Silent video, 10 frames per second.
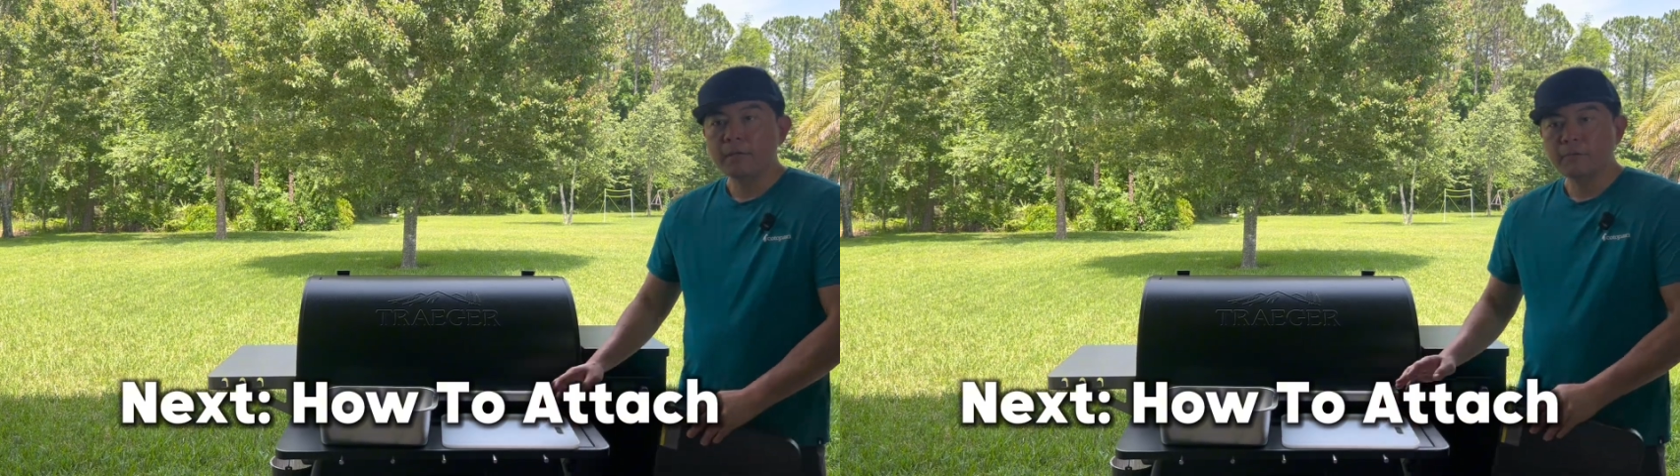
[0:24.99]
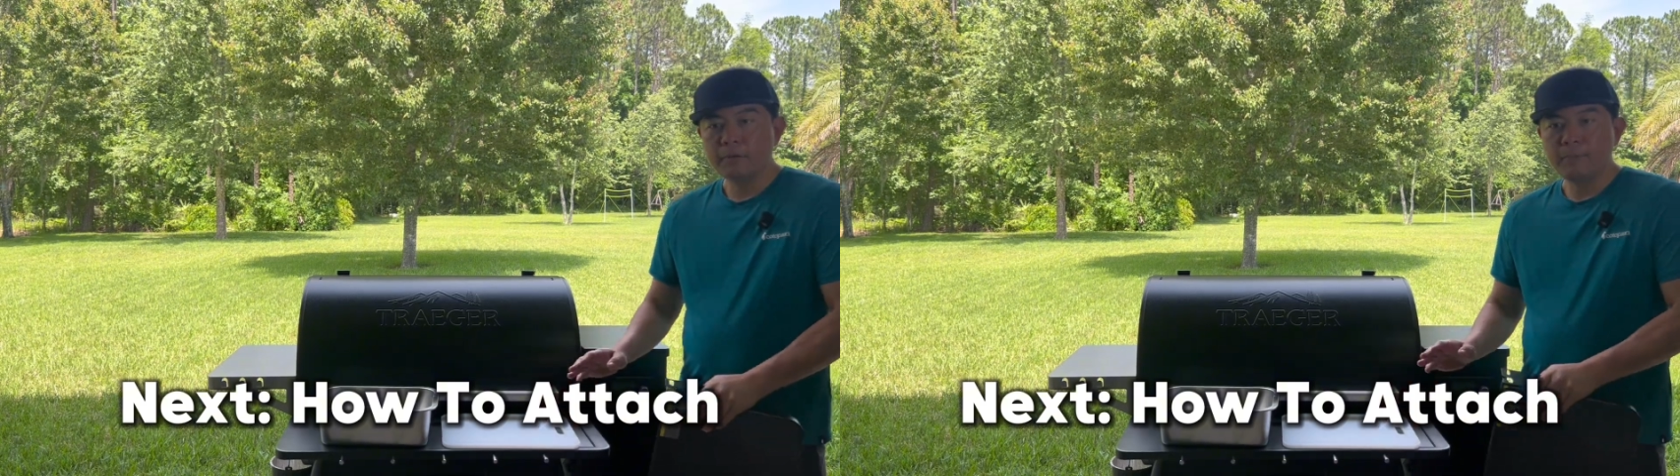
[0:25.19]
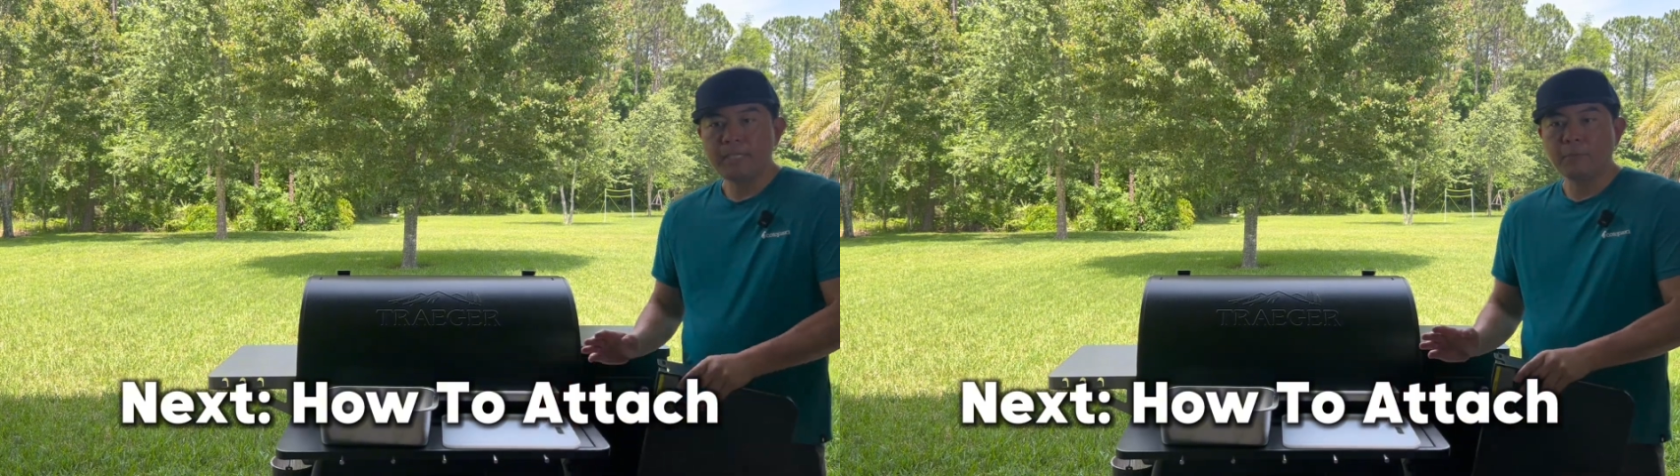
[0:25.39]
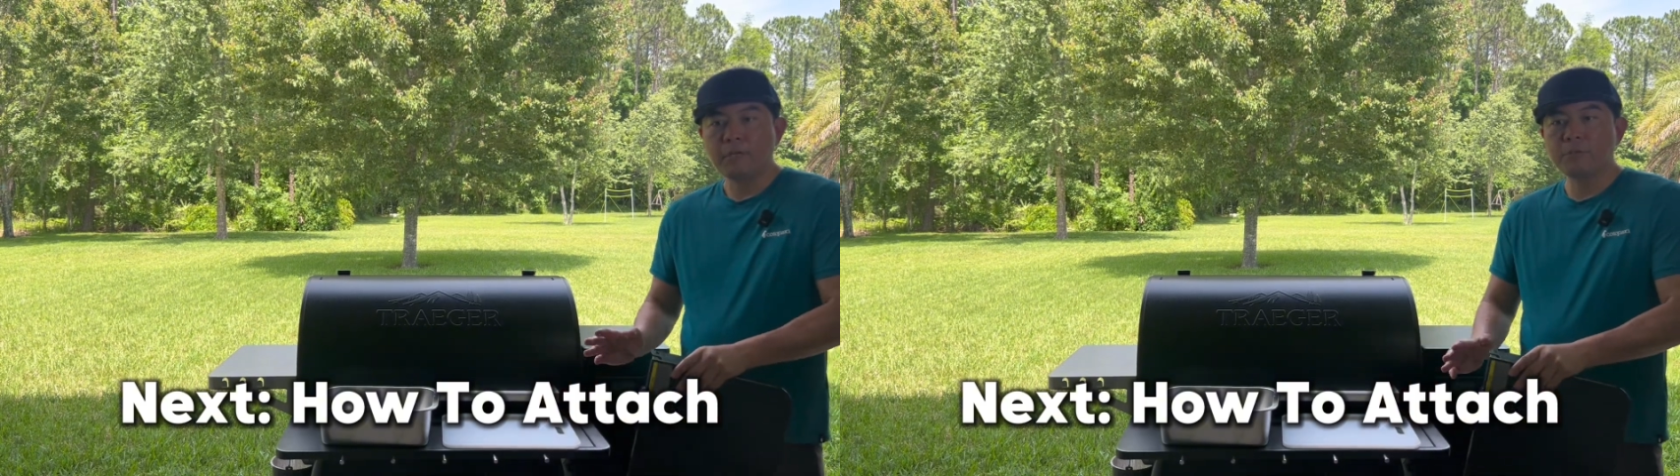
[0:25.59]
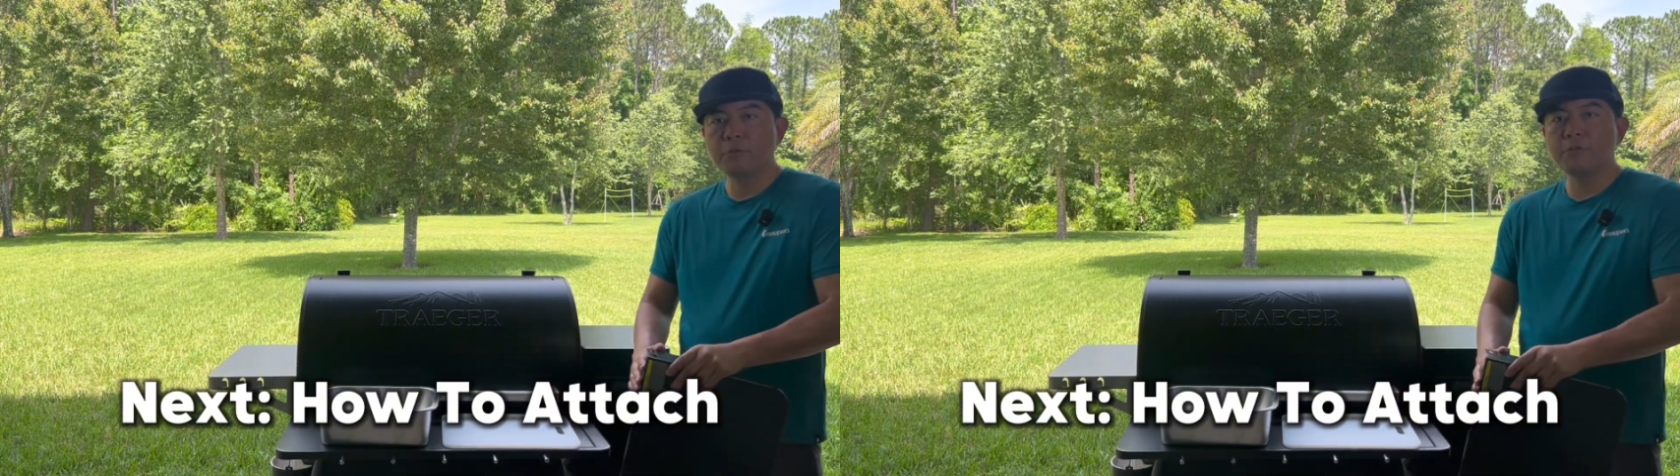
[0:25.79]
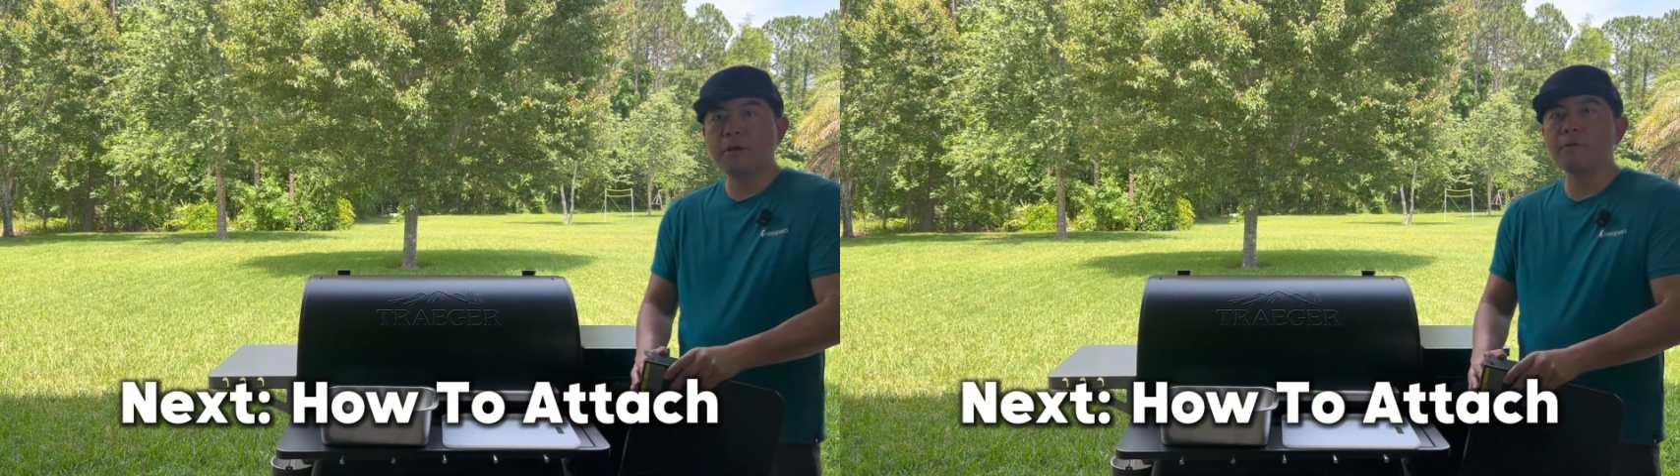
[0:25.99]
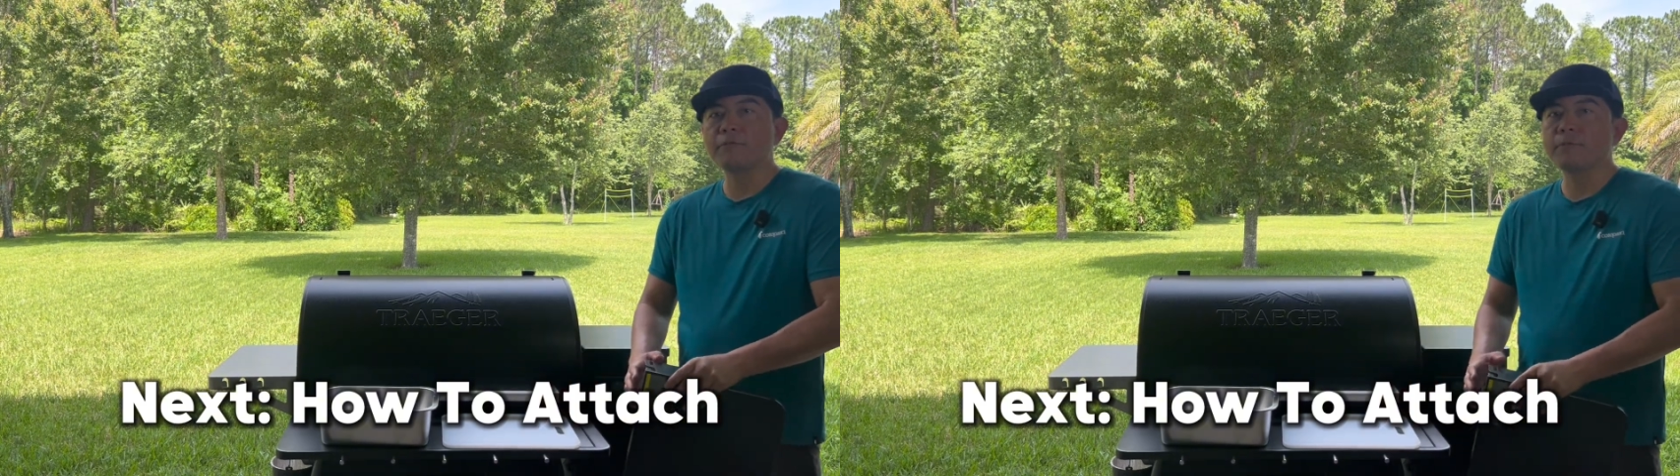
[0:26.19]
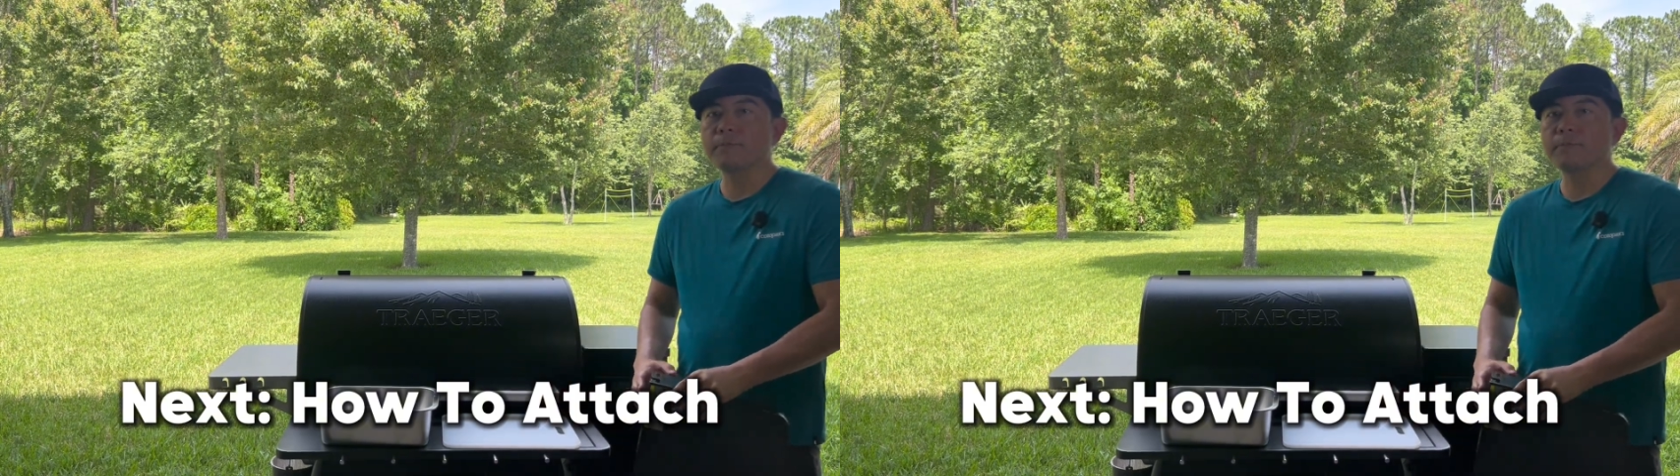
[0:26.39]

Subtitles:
from the original shelf.